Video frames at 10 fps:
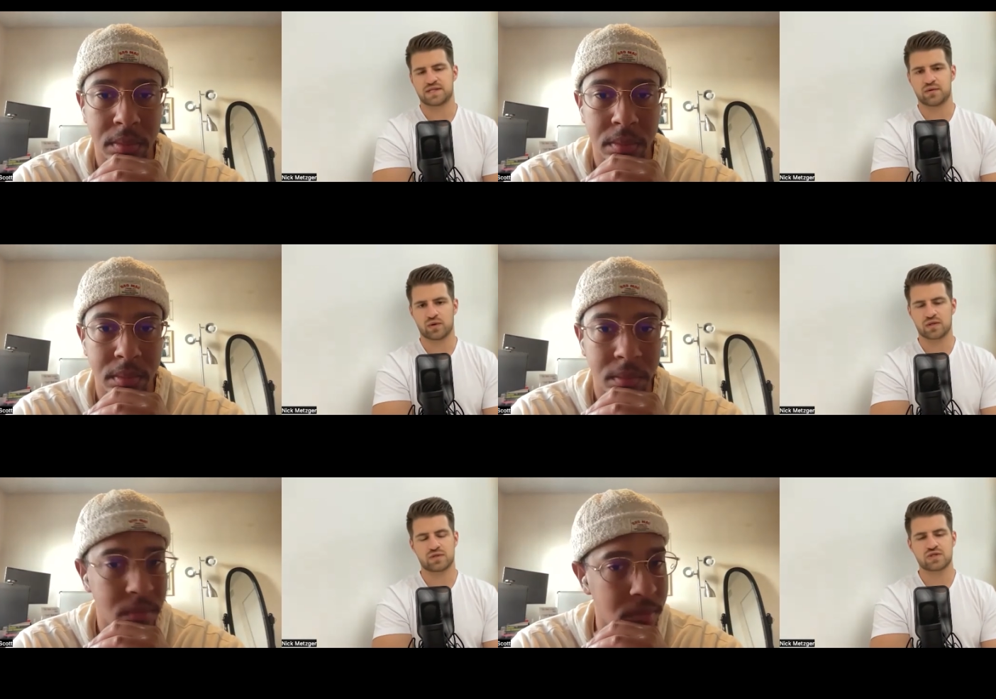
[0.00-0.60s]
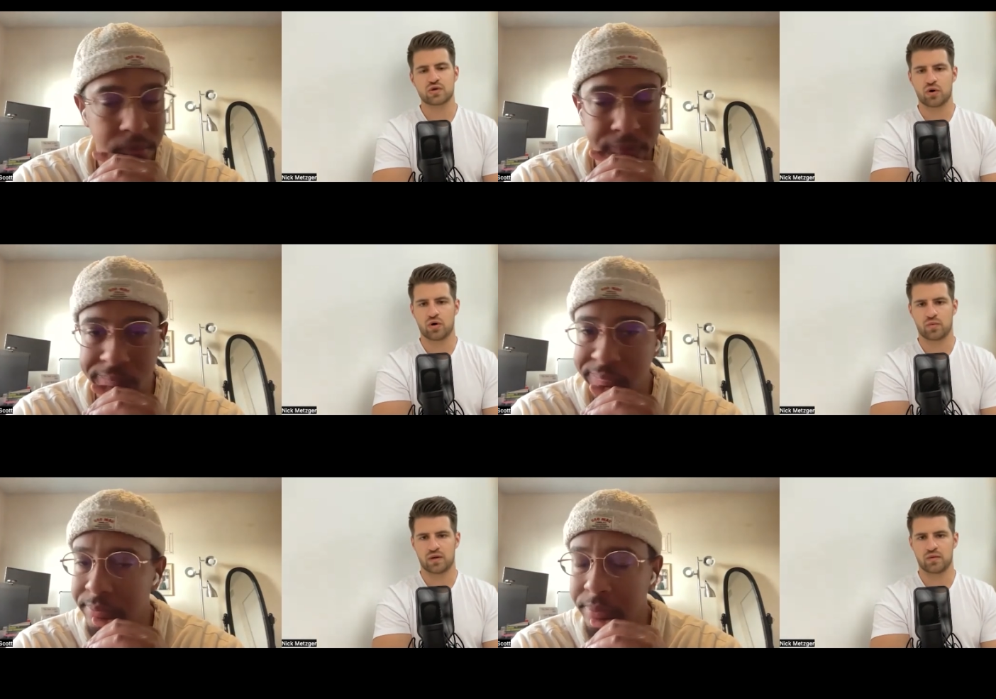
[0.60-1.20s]
Speaker 1: in. What, what's your goal?
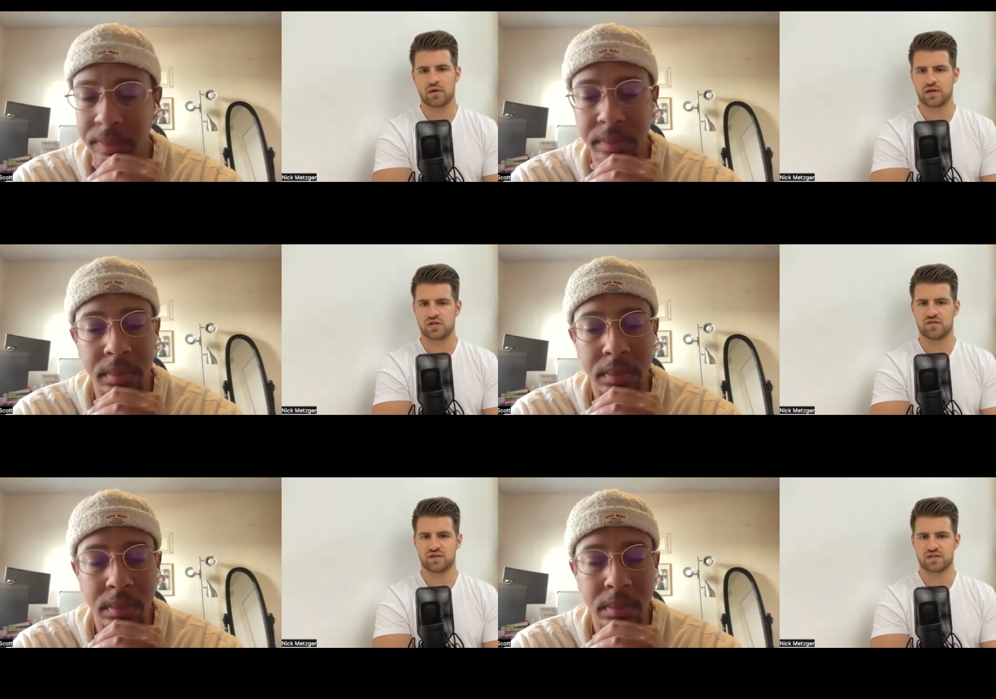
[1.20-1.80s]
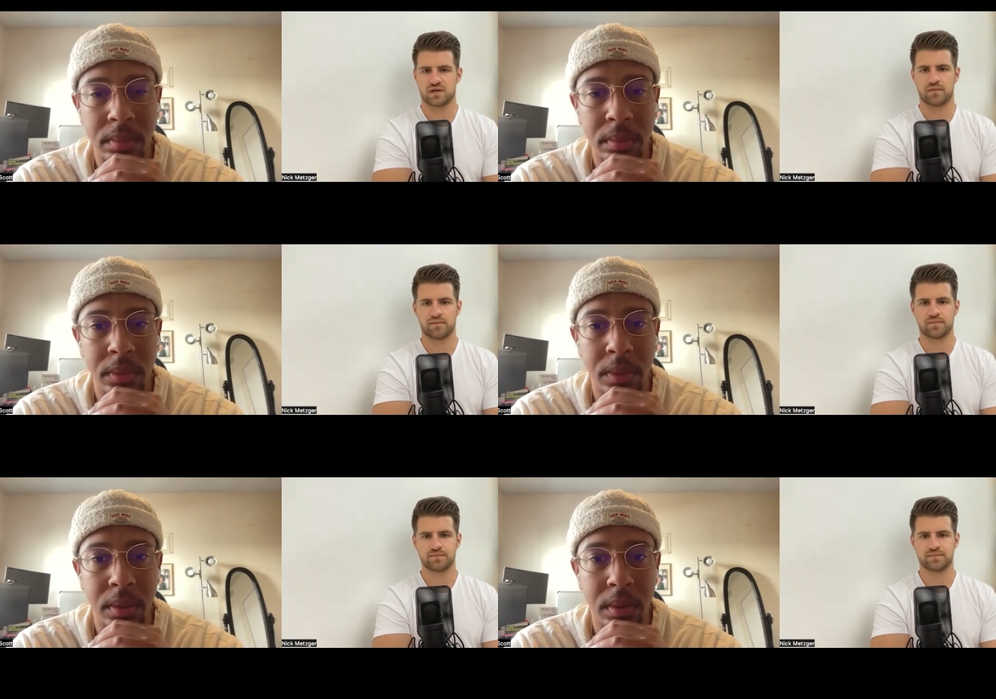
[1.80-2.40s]
What do you want to achieve this year?
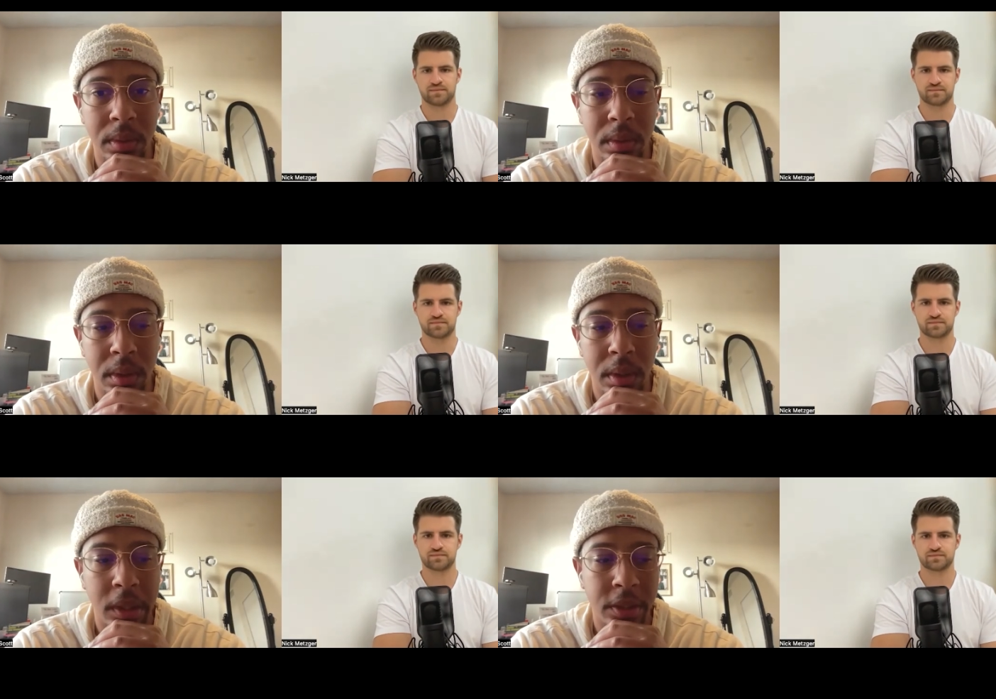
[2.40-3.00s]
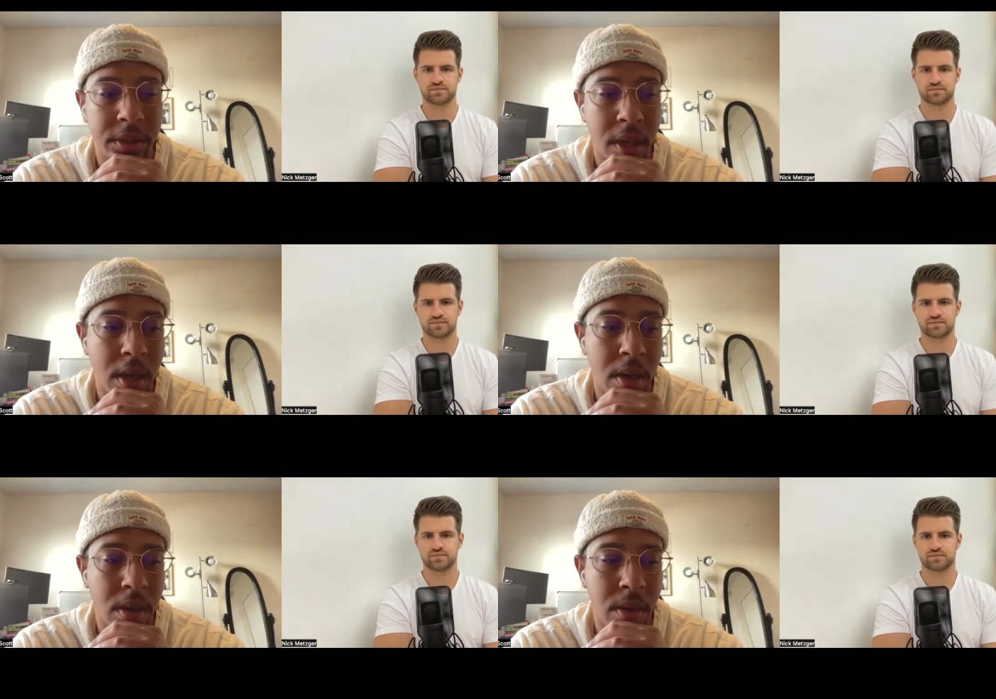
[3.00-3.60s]

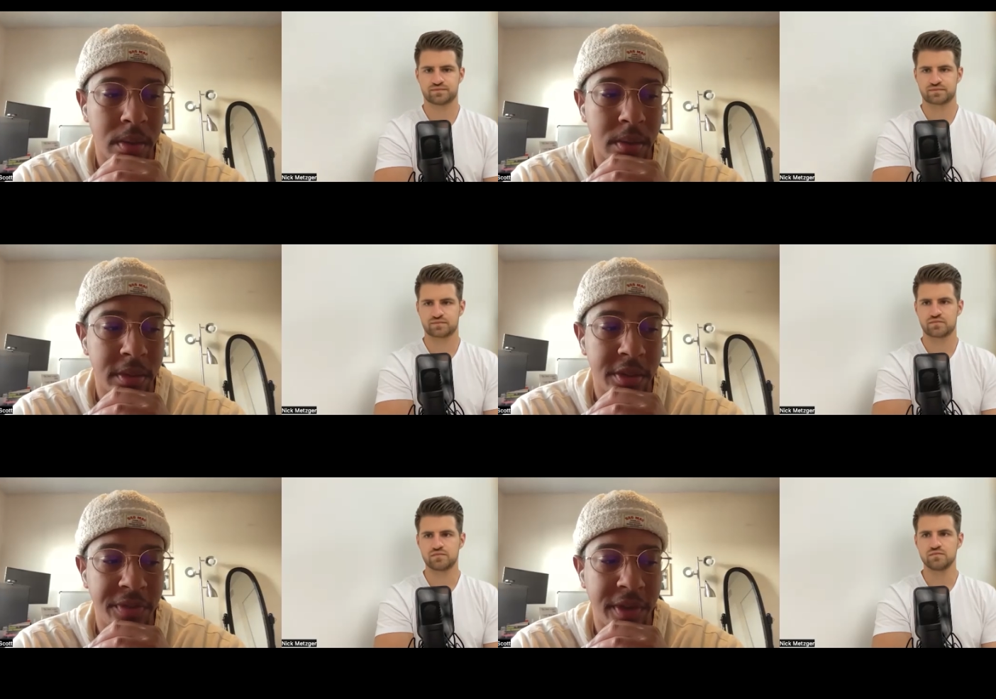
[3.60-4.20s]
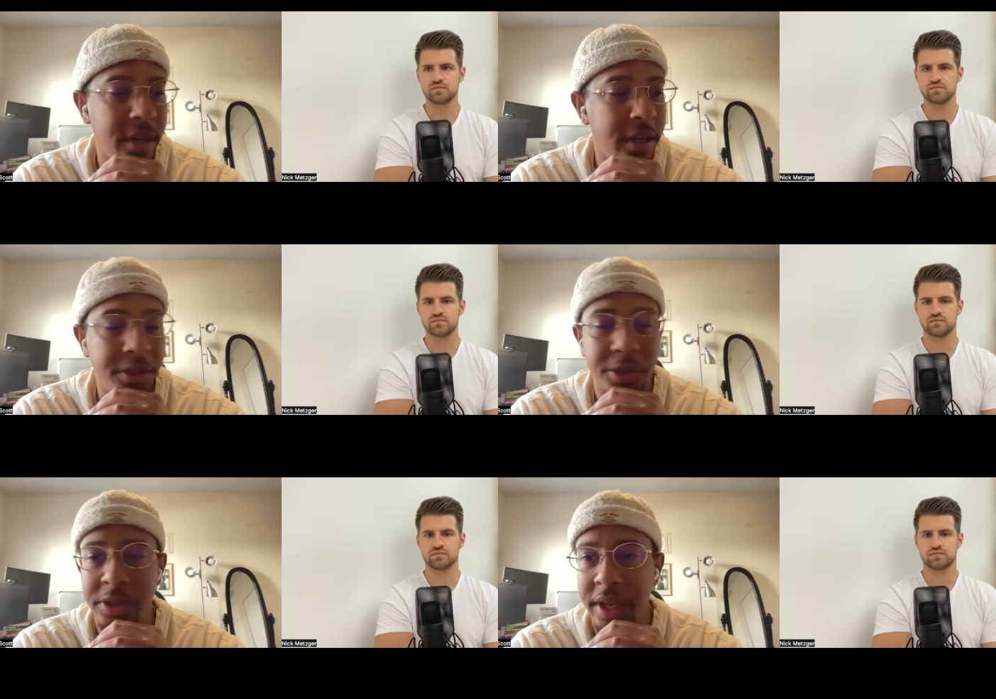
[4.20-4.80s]
Speaker 2: So it's
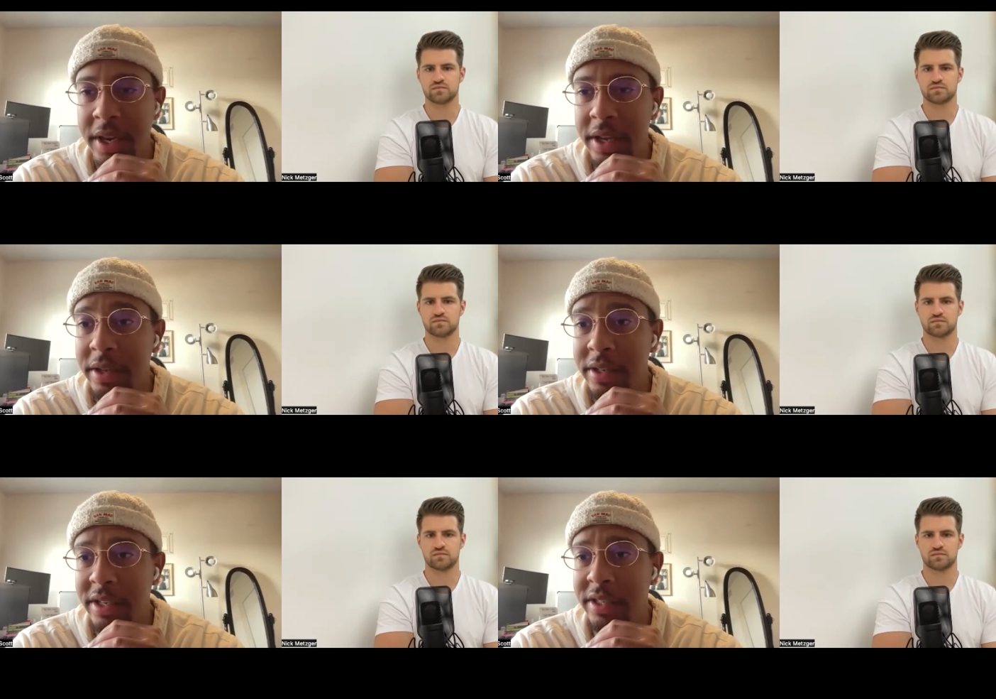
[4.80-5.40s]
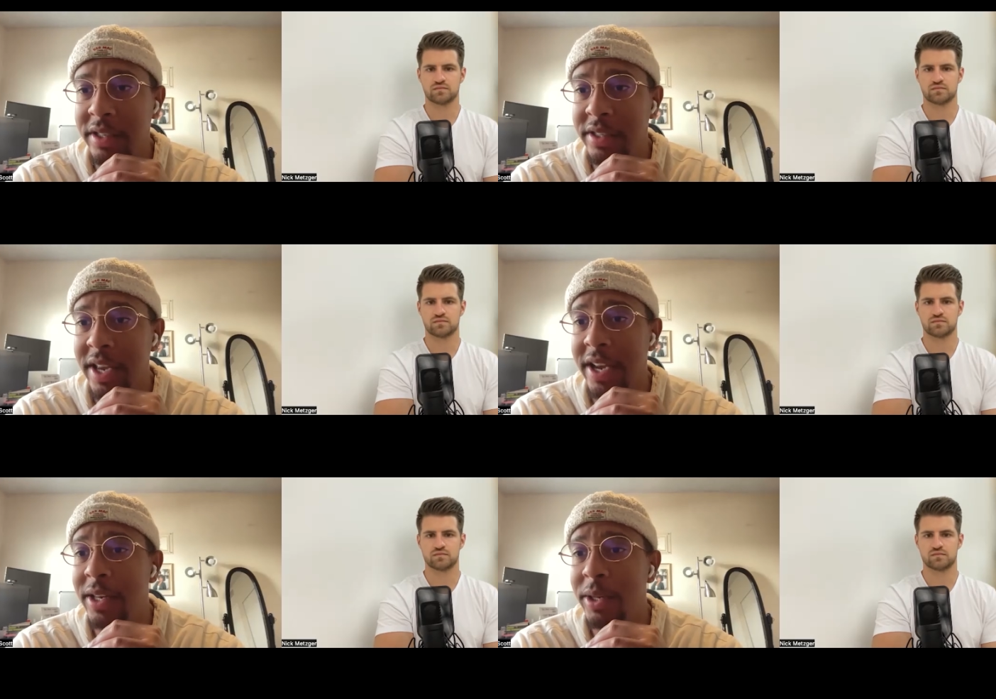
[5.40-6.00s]
funny that you say that because that's
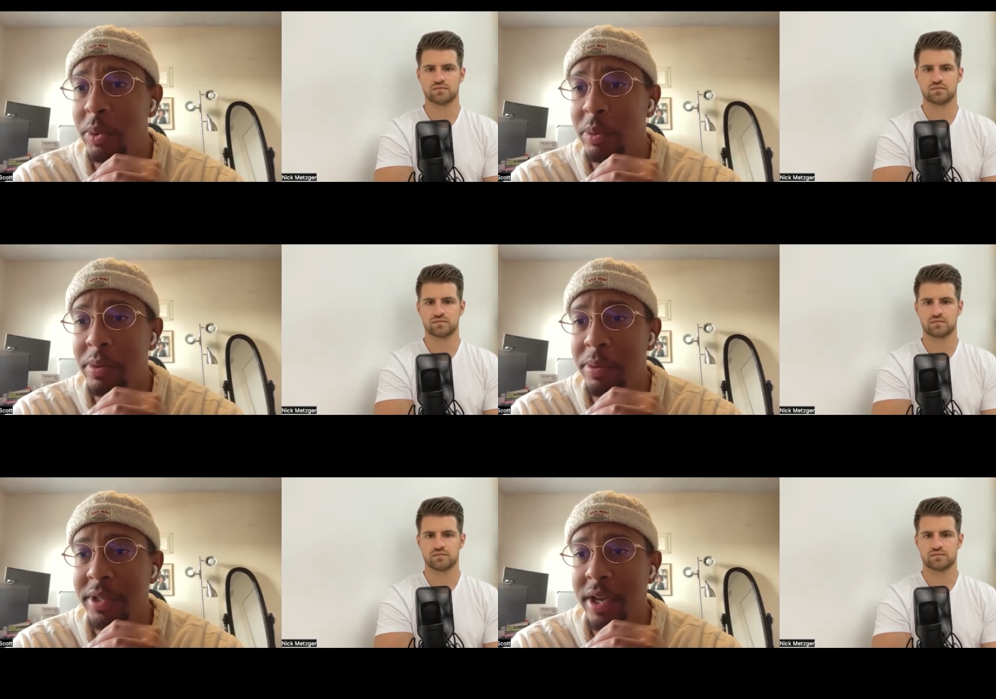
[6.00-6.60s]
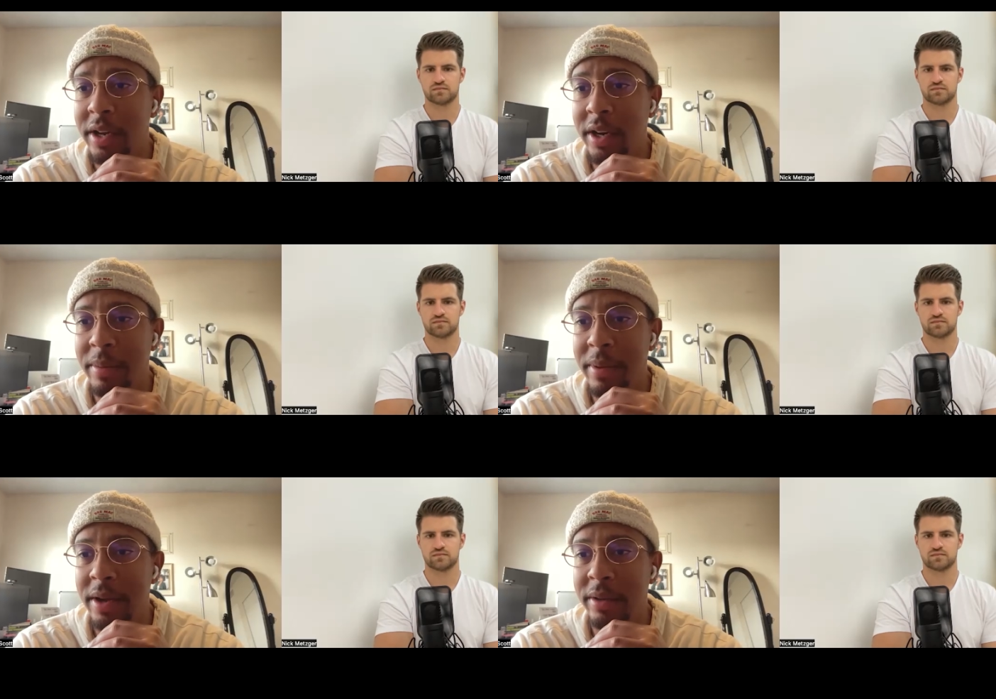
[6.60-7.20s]
exactly what we were
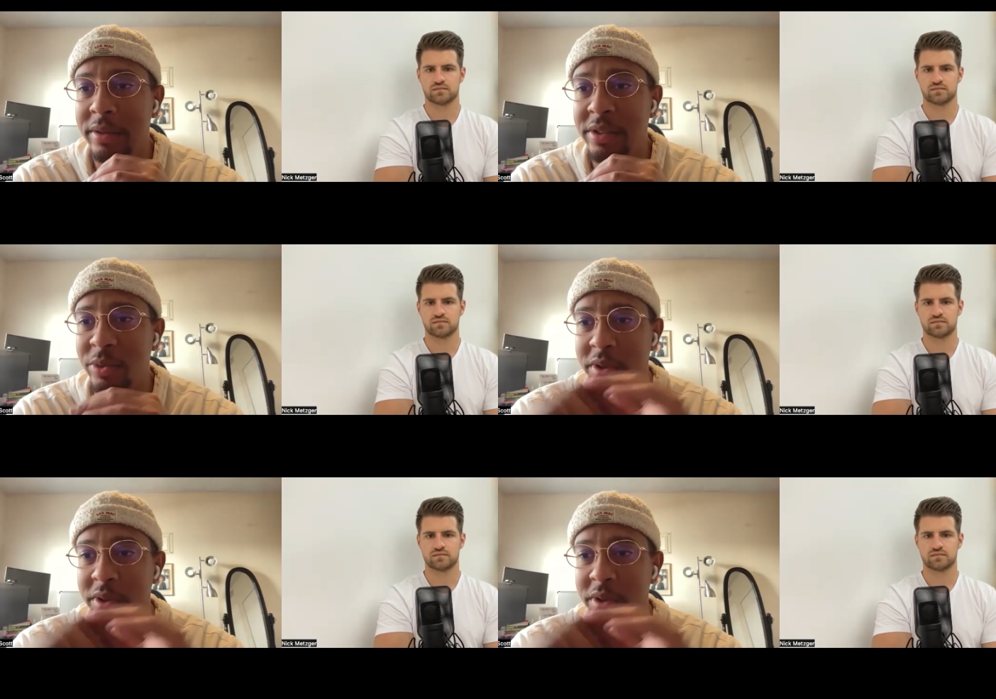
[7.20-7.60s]
talking about